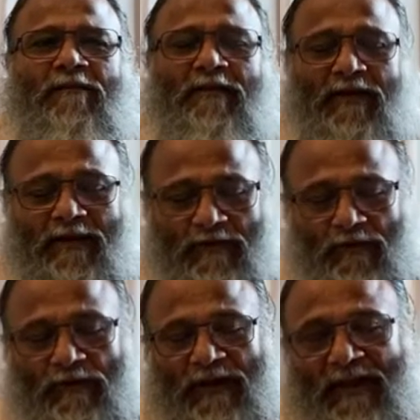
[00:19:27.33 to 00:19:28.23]
Where
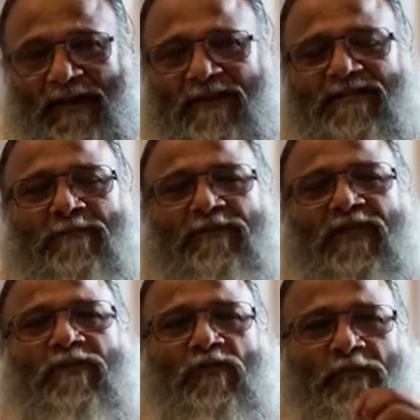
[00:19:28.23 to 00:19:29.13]
you take
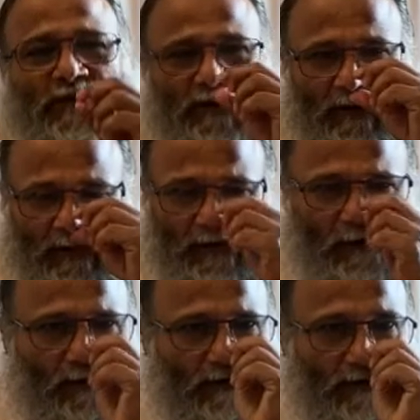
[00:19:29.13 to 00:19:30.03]
something to be
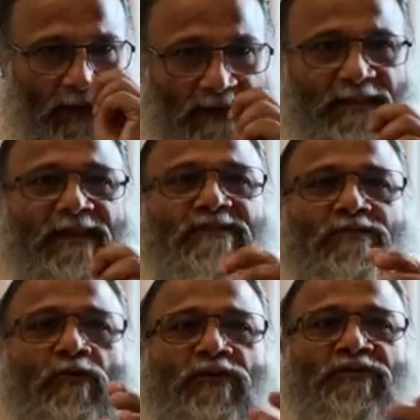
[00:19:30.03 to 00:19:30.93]
real, then there
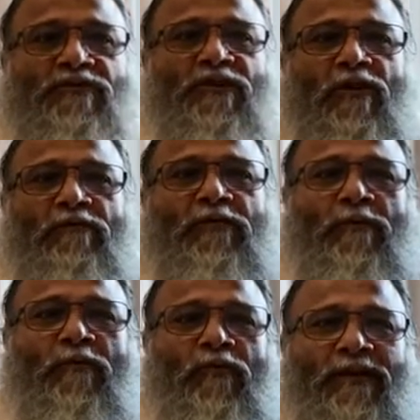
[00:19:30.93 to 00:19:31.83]
is a question of
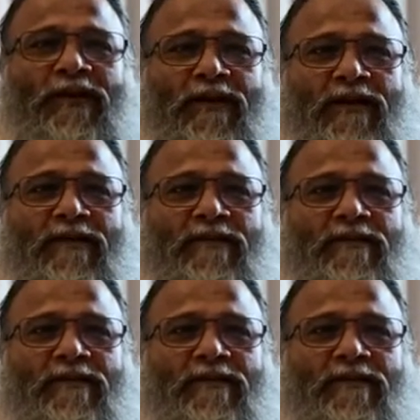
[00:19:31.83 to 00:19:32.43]
removing.